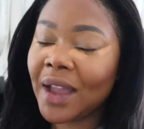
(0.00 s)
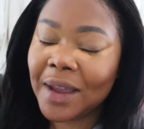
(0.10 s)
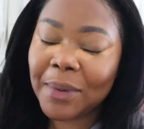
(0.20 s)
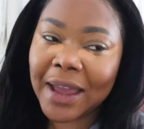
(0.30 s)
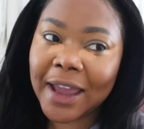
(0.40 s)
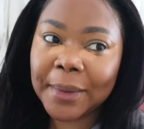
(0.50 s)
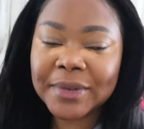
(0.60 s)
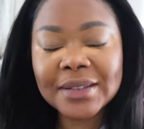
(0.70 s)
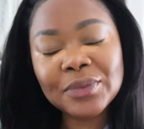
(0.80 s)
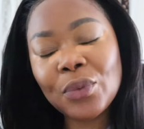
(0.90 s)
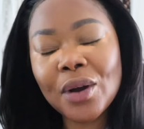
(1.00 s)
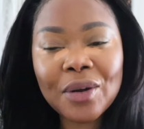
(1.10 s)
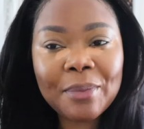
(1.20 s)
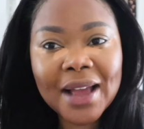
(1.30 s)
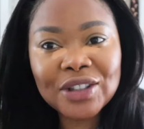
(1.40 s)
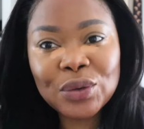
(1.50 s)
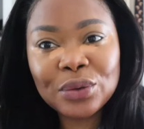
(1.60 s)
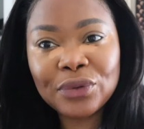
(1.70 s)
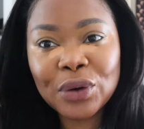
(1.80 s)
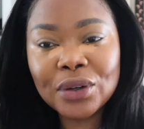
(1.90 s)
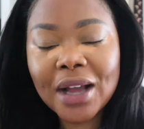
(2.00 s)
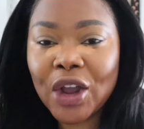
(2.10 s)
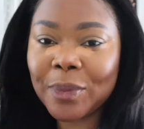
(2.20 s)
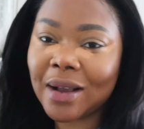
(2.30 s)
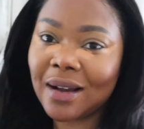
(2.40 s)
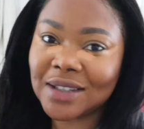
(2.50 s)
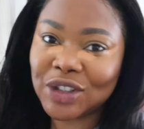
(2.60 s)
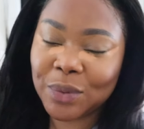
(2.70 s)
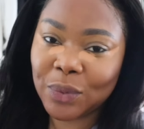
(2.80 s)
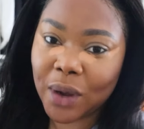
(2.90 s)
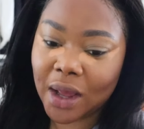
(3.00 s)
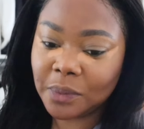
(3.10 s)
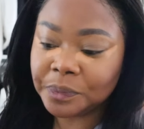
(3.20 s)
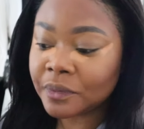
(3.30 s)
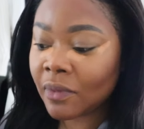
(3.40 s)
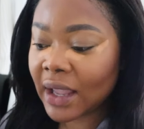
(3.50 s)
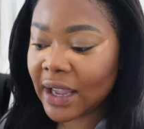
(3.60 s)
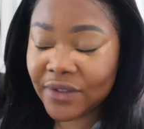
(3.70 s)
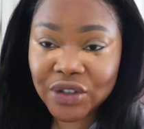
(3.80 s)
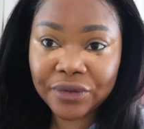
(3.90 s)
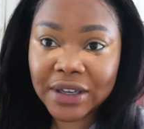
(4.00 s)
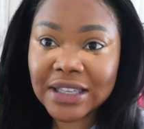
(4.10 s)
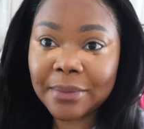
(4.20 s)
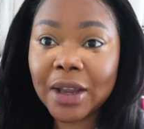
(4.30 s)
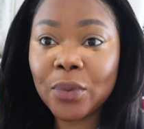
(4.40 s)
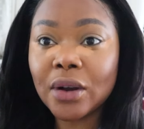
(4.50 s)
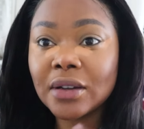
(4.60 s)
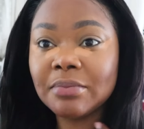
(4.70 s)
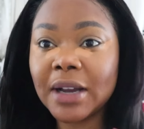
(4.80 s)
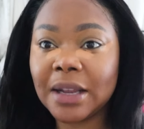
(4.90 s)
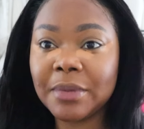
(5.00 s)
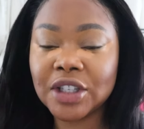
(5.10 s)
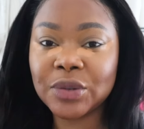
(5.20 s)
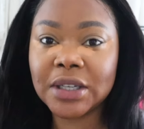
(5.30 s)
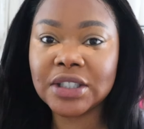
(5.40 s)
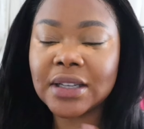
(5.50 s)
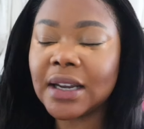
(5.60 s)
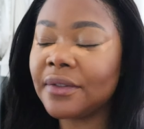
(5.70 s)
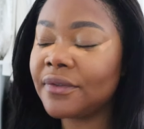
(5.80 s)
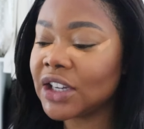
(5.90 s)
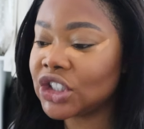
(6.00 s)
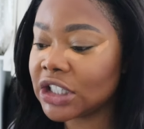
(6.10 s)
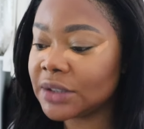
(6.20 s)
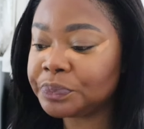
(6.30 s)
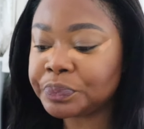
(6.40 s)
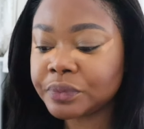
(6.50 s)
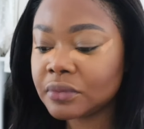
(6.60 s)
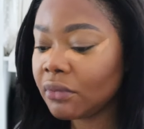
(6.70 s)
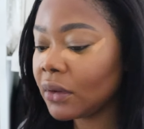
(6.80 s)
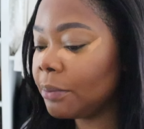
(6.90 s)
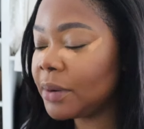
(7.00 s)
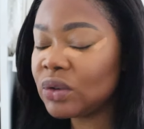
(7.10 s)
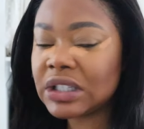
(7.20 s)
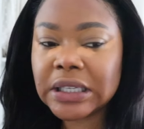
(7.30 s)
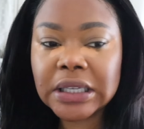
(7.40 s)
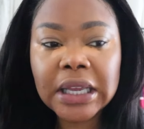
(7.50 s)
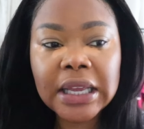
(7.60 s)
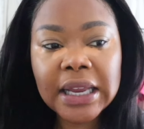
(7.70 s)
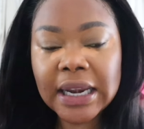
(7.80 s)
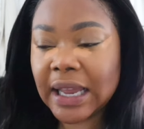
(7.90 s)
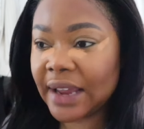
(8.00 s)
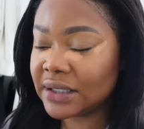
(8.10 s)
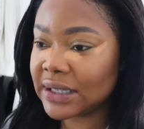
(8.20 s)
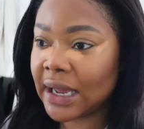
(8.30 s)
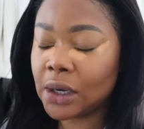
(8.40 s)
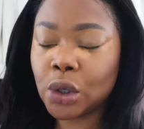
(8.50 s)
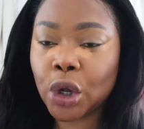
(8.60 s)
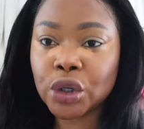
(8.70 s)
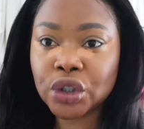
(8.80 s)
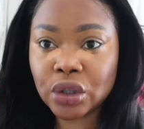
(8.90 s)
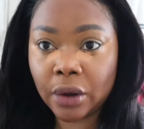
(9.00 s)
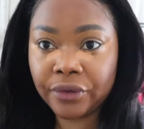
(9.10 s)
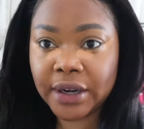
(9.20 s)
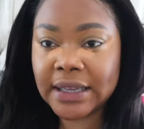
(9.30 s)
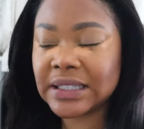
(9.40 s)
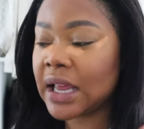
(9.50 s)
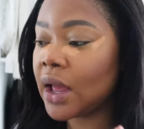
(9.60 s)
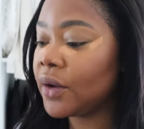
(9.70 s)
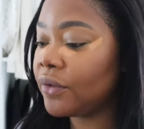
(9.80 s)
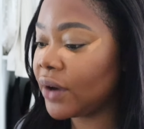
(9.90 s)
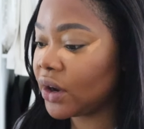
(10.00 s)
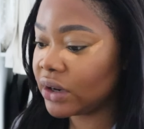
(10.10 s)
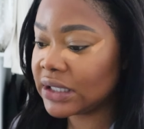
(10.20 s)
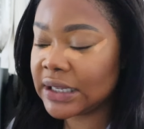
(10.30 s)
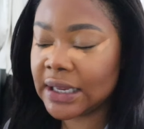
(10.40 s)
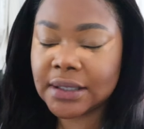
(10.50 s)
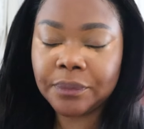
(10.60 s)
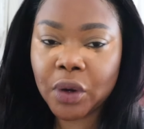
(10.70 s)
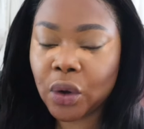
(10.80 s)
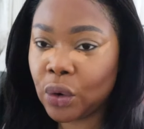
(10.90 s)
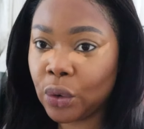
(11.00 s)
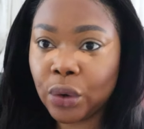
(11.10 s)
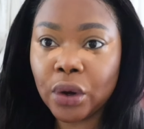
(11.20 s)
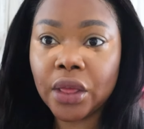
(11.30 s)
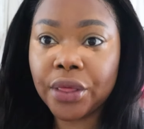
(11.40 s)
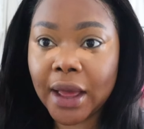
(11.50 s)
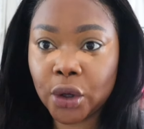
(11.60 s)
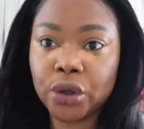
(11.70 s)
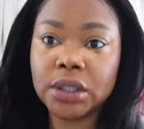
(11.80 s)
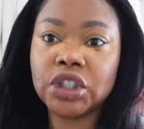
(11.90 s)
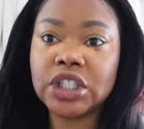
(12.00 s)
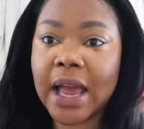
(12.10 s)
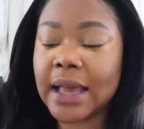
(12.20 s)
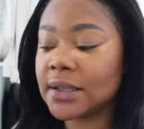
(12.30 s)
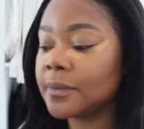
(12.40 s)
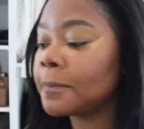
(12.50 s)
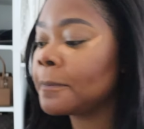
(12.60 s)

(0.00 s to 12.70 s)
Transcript: hey babes welcome back to the vlog i hope you guys are doing well if it's your first time here welcome my name is Edwige and i love fashion beauty lifestyle softness fragrances or that good jazz.